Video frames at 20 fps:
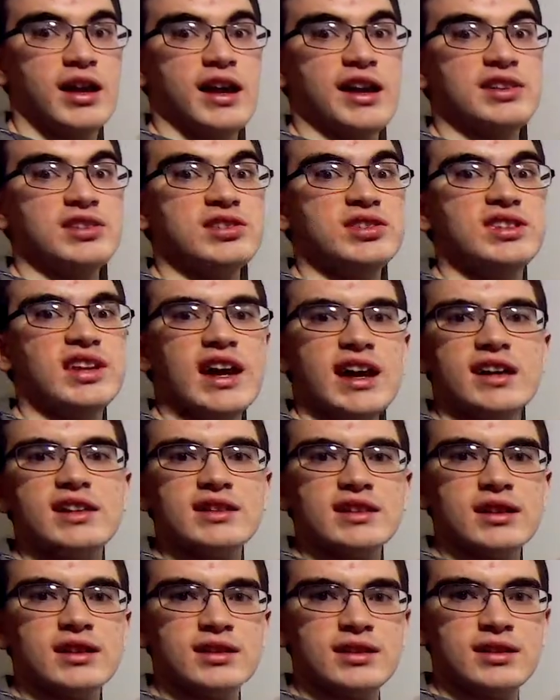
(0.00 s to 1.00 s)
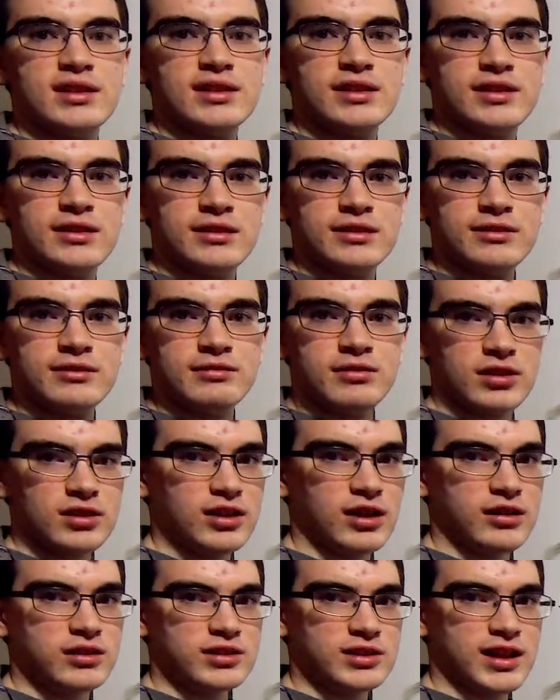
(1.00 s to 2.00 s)
and then we're
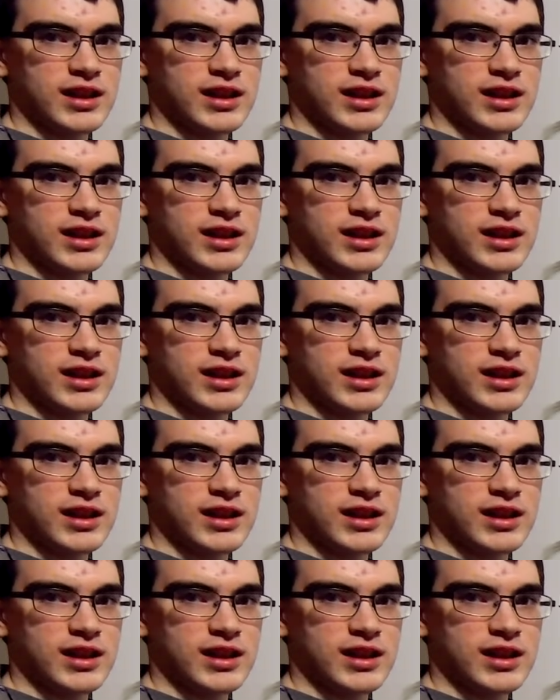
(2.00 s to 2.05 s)
going